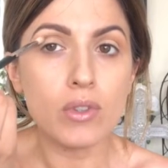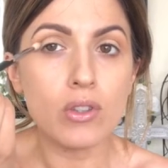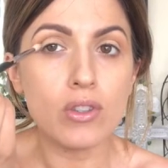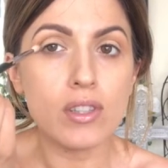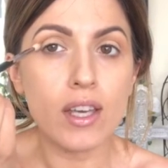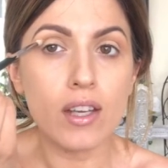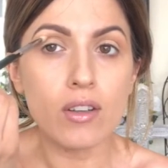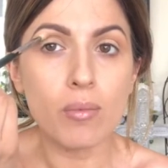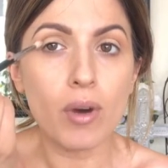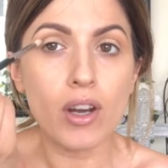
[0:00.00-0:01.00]
use the end of
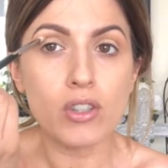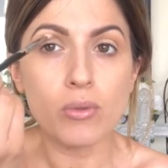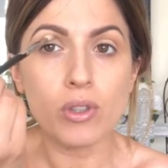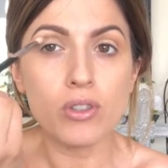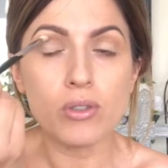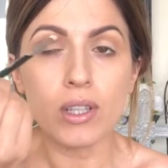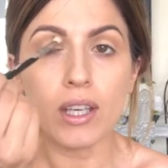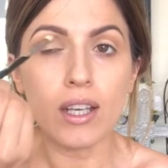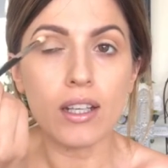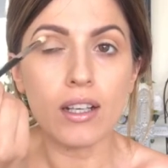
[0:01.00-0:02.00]
the brush when you're doing
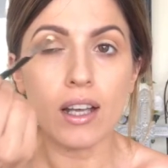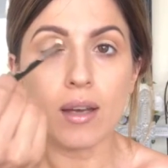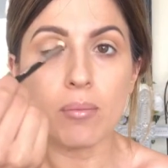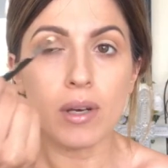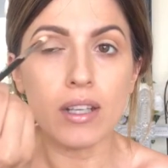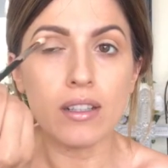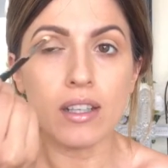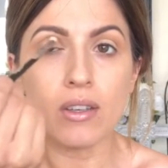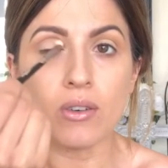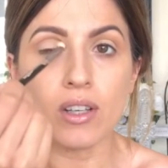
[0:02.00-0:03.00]
any like
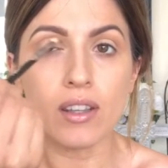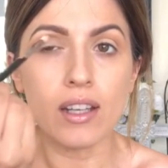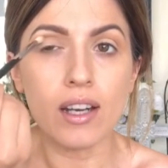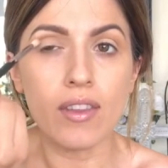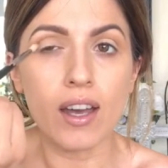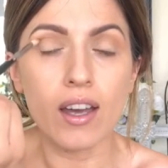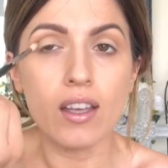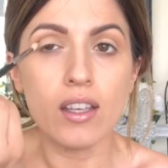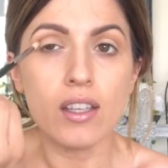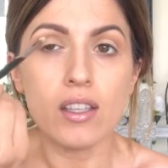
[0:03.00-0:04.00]
blending or anything like that,
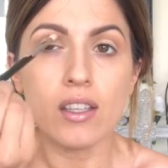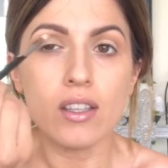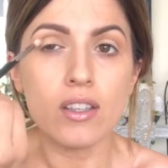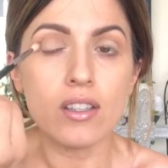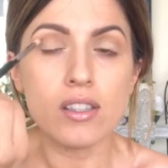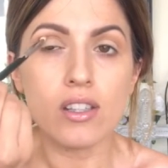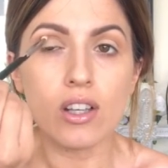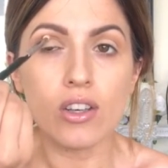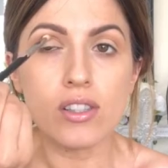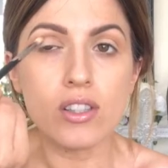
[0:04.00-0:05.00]
because the
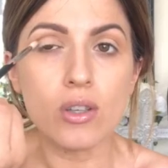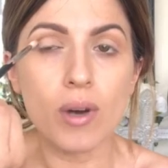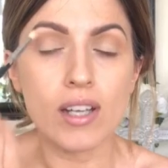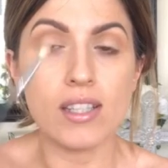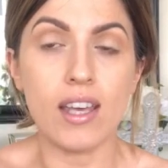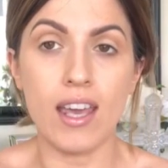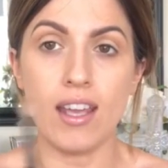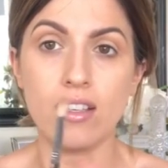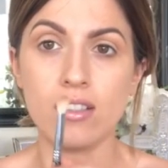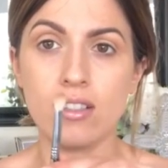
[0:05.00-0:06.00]
closer you are to the
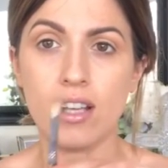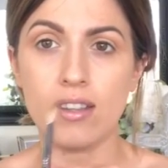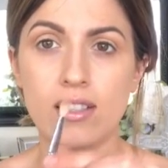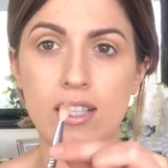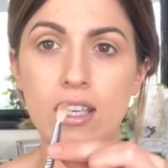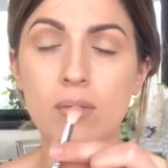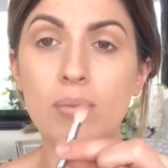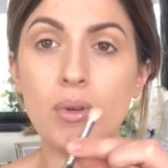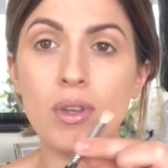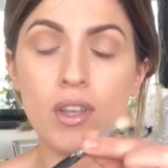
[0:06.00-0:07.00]
end, like the tip,
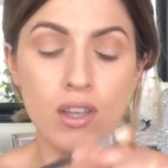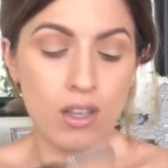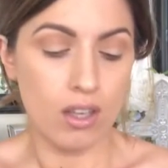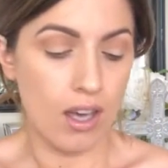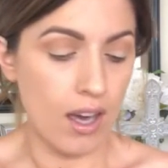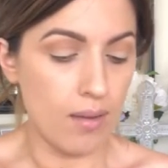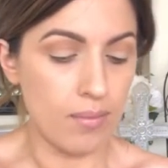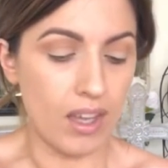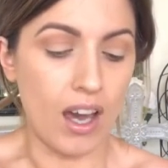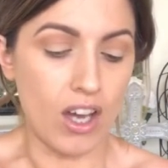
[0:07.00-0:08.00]

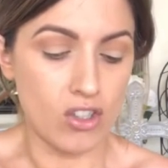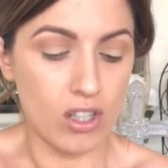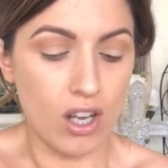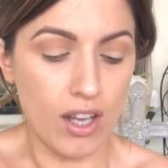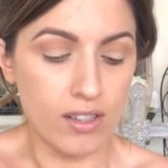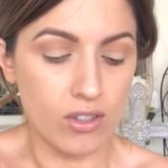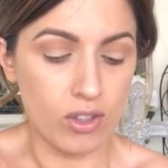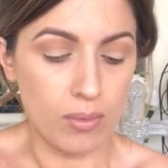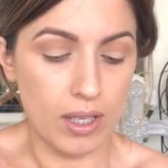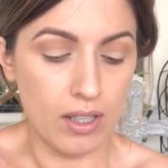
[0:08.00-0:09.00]
the harsher the line's going
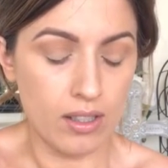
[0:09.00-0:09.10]
to be.